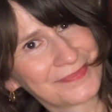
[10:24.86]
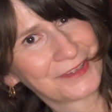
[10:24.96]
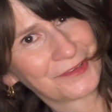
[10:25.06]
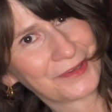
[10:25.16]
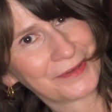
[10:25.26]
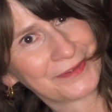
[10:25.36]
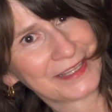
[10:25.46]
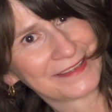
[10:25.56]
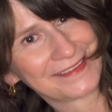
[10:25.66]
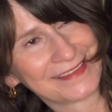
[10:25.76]
show you
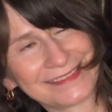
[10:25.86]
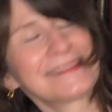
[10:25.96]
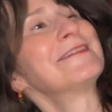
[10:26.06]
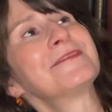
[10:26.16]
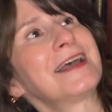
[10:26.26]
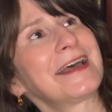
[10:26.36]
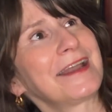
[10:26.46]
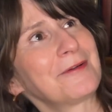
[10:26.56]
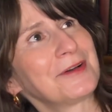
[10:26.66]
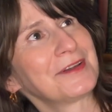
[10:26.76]
this, and if not,
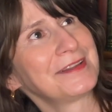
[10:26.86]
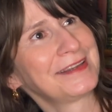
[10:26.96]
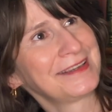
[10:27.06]
I will